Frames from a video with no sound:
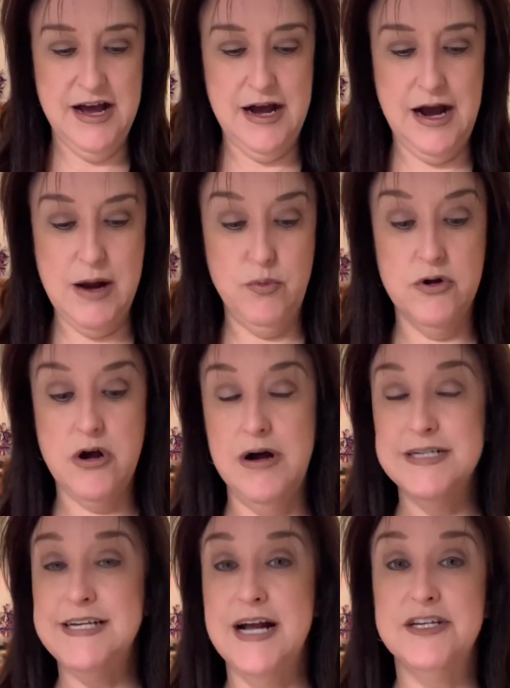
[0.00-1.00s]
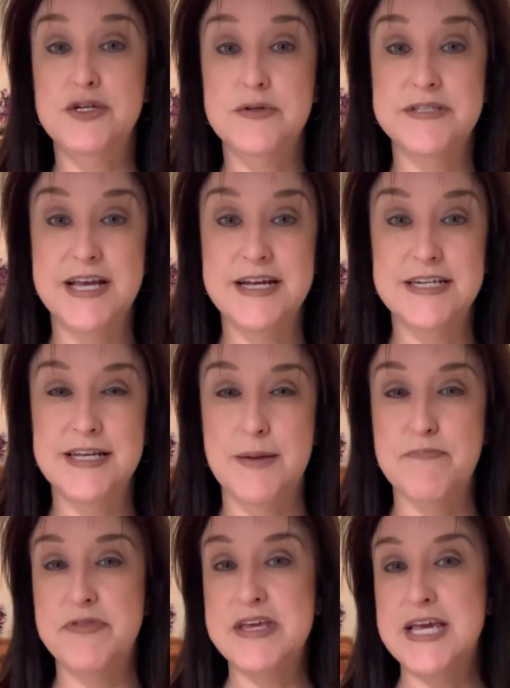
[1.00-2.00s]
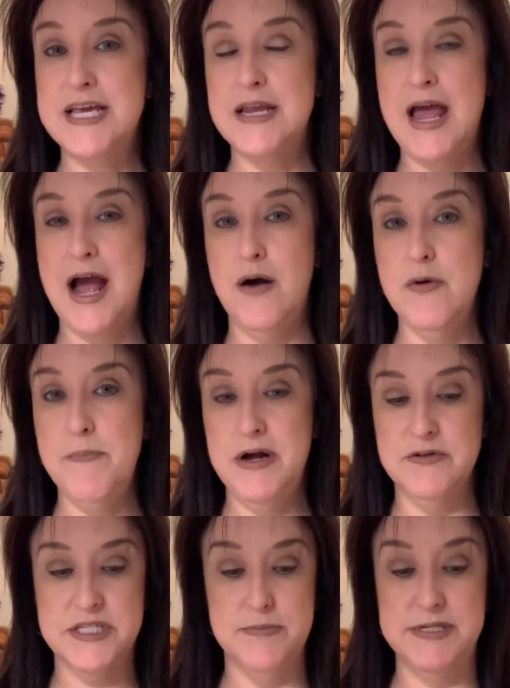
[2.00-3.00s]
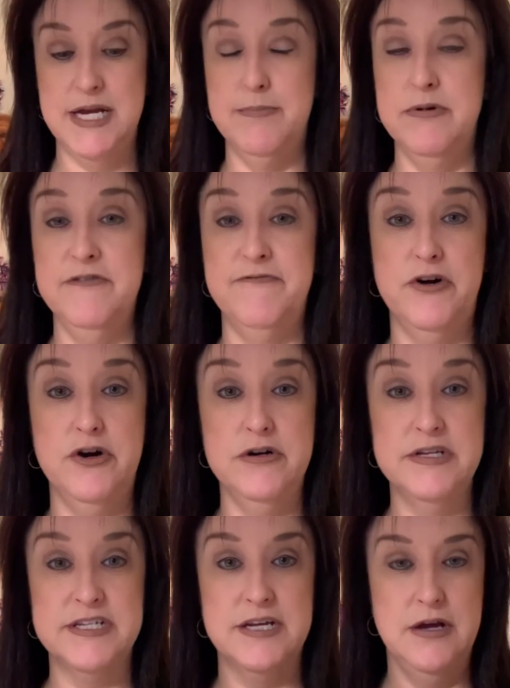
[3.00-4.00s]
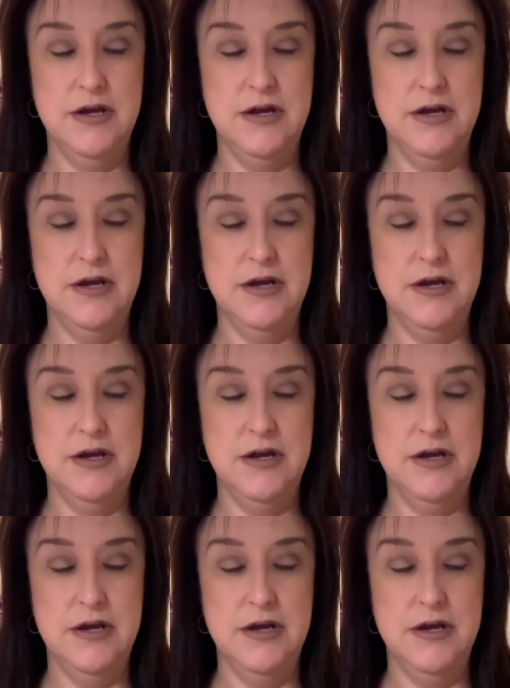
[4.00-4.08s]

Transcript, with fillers: I will contact you, Sandy. I'm thinking, how about September 1st